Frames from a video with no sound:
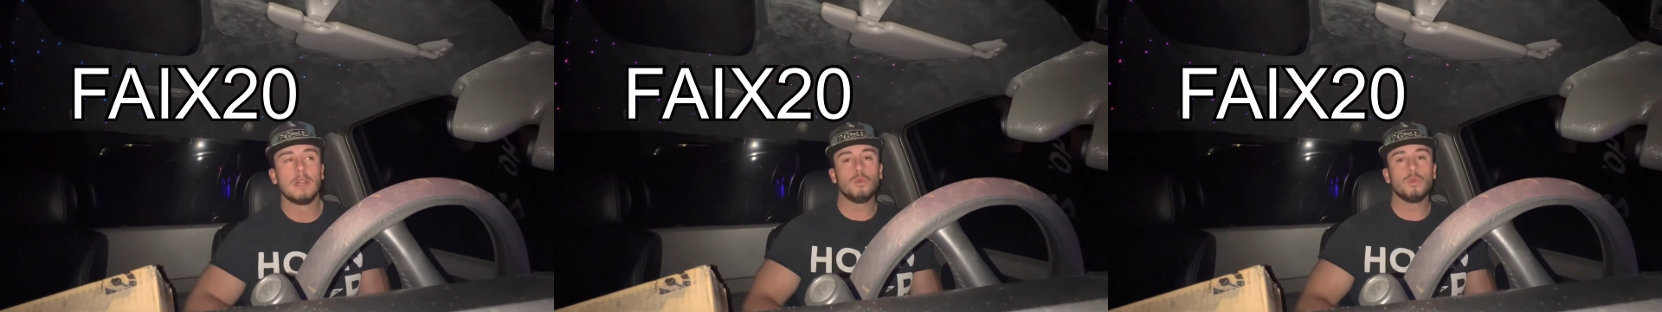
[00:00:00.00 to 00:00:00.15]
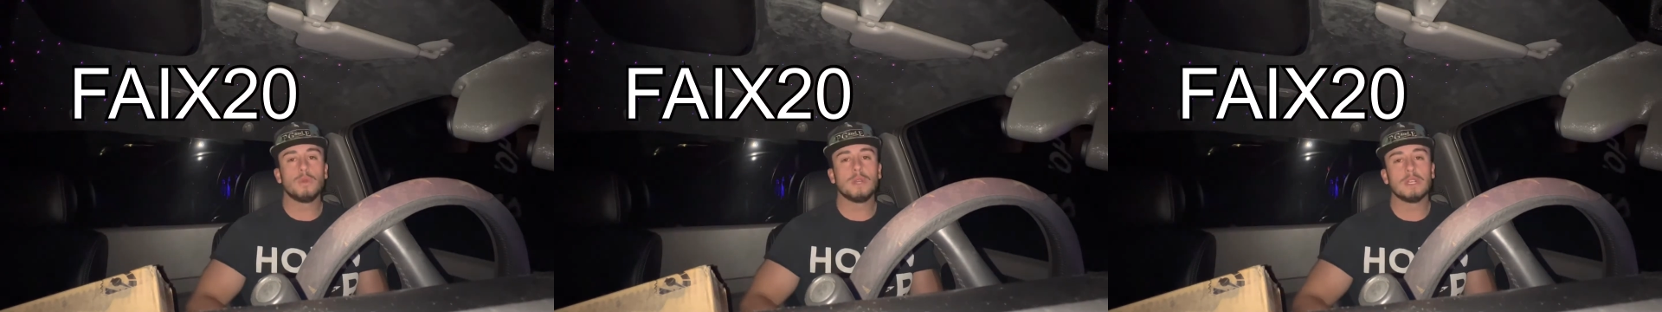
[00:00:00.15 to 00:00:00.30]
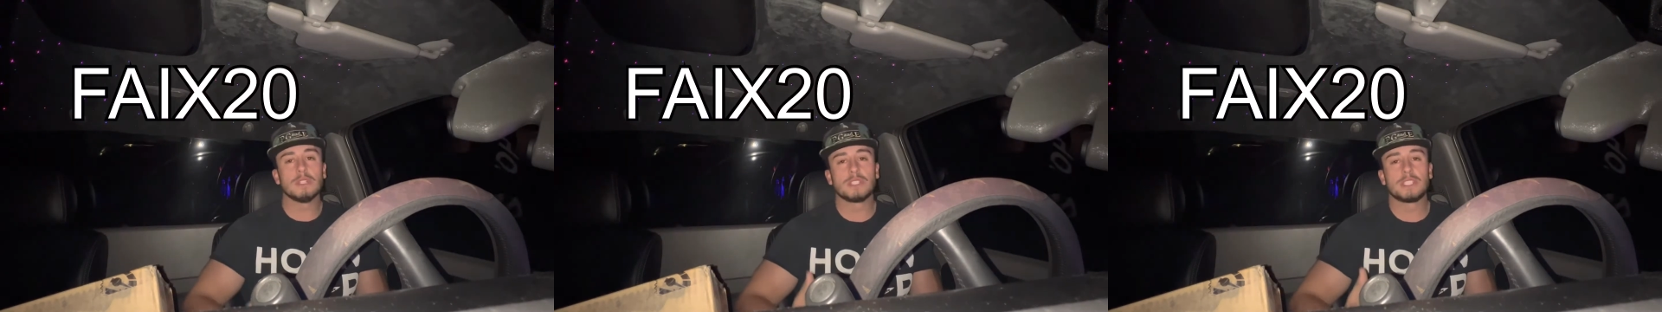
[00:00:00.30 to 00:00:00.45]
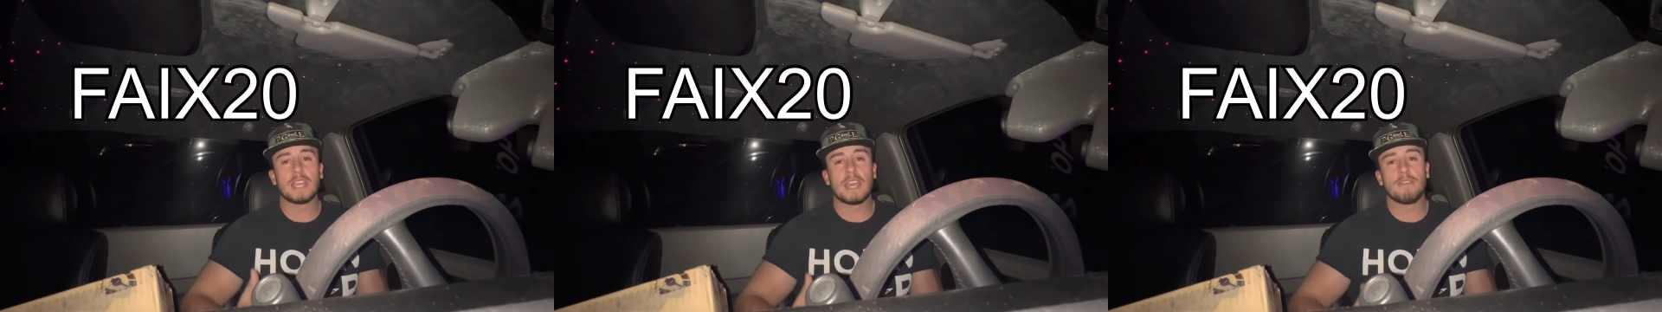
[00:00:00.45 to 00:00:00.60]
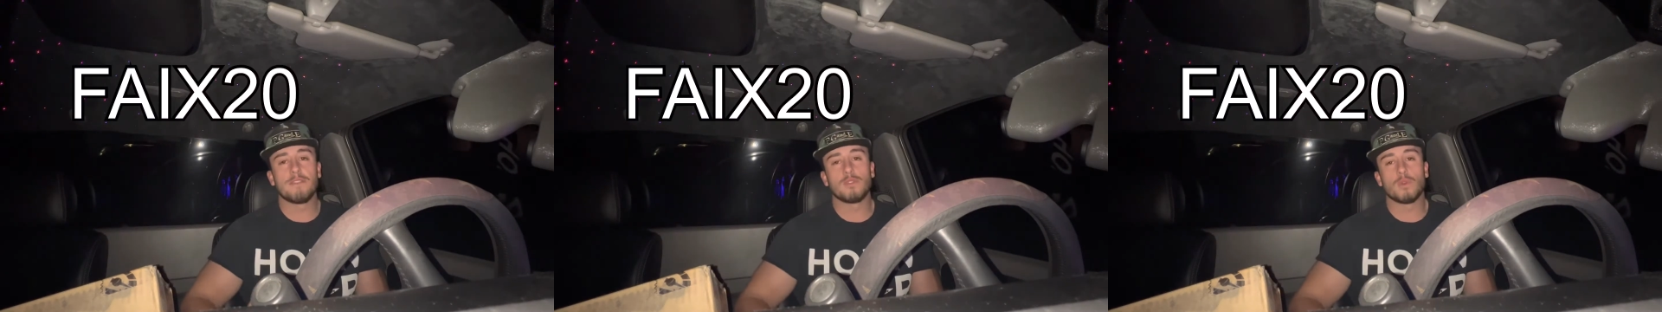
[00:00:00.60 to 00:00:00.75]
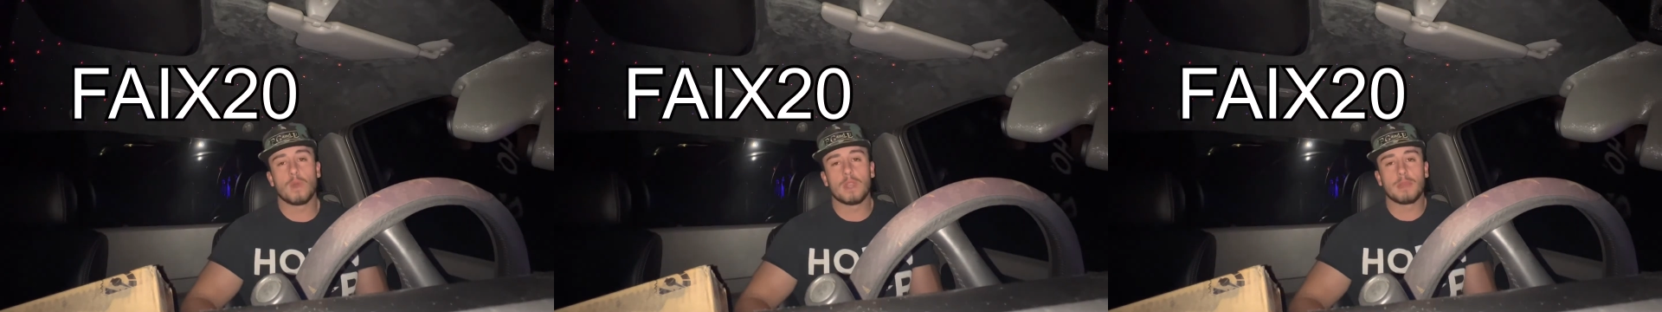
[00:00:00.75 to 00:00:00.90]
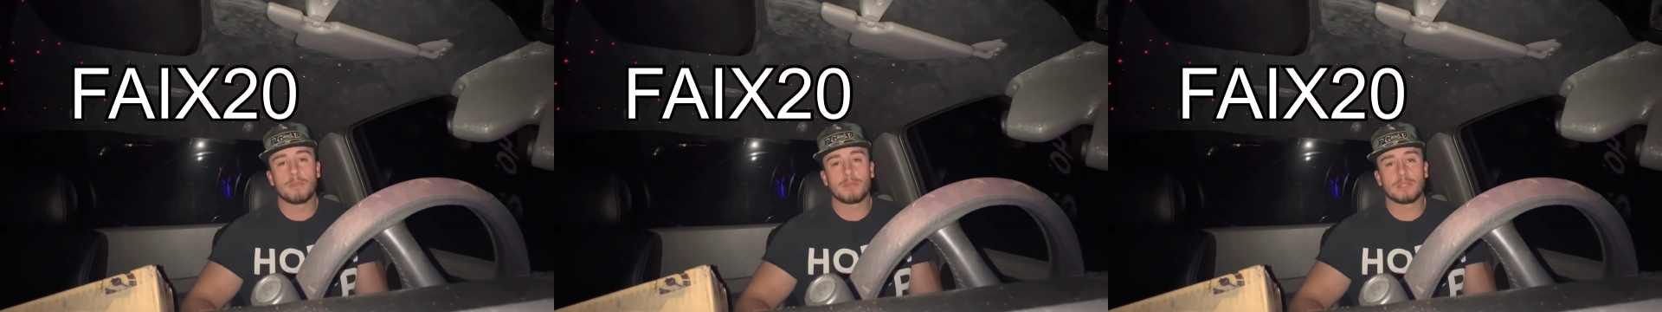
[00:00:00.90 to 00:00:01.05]
you will save
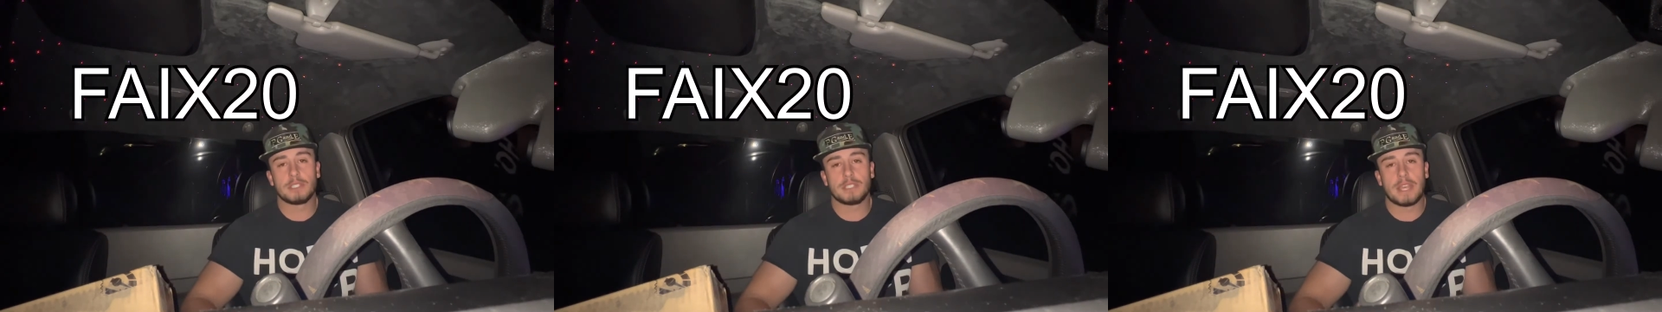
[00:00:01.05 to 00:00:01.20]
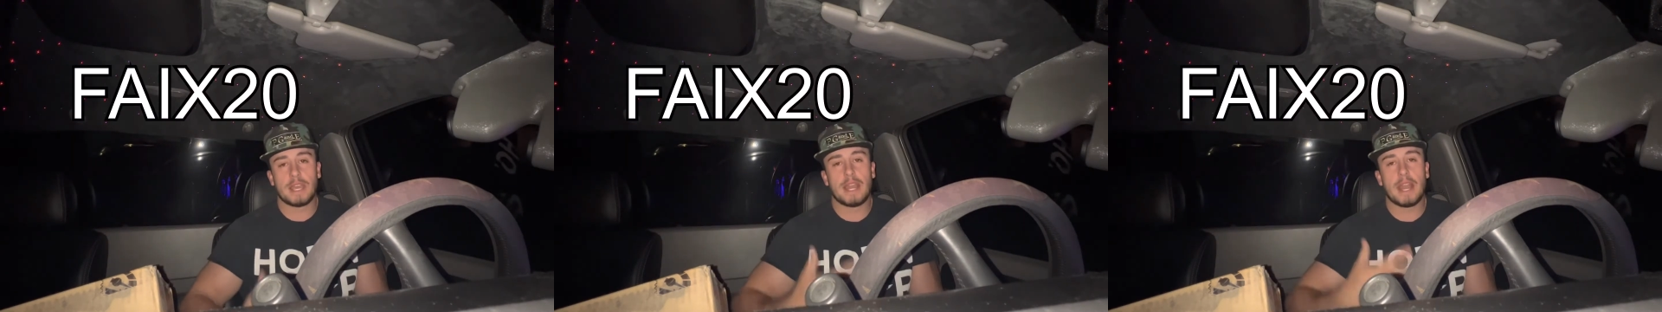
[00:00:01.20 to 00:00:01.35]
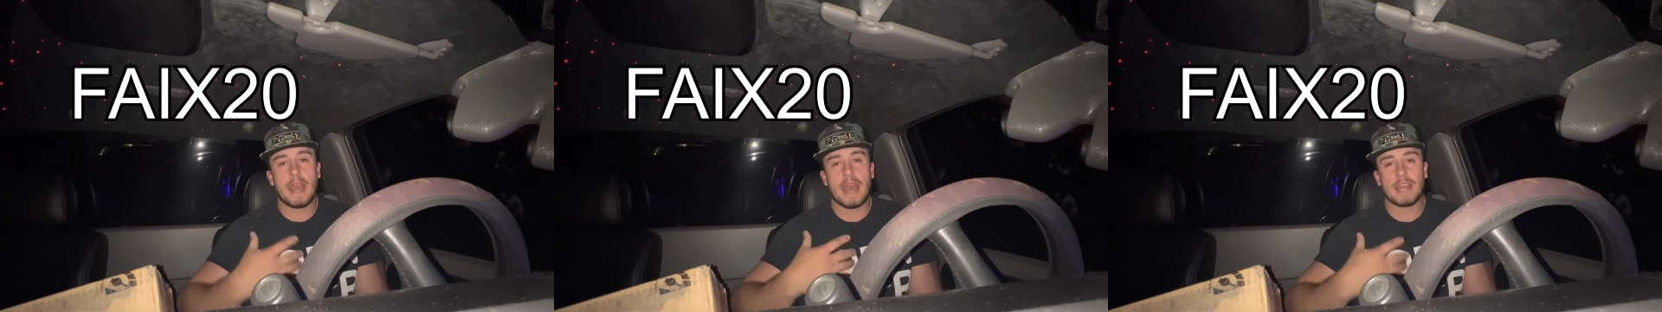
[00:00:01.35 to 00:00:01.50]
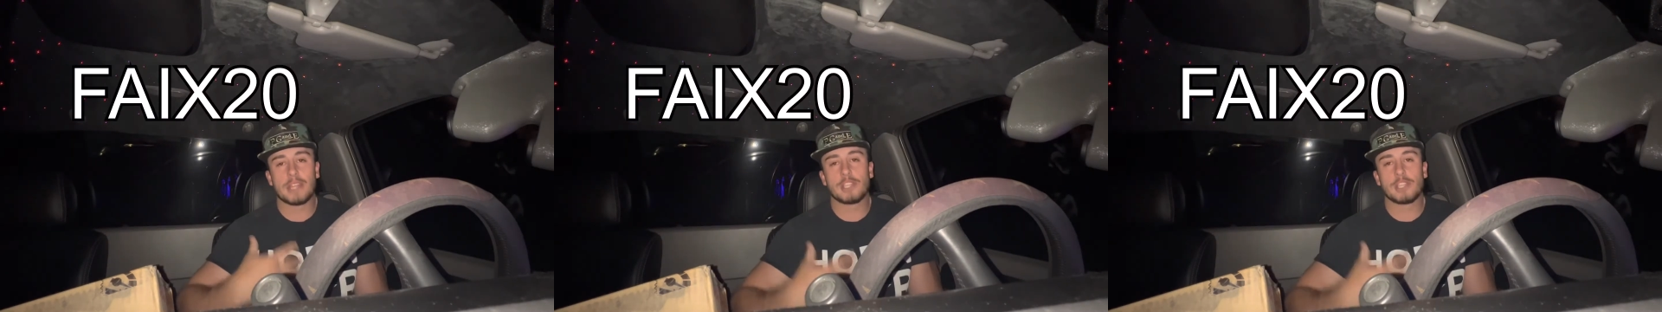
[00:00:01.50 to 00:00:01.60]
20% at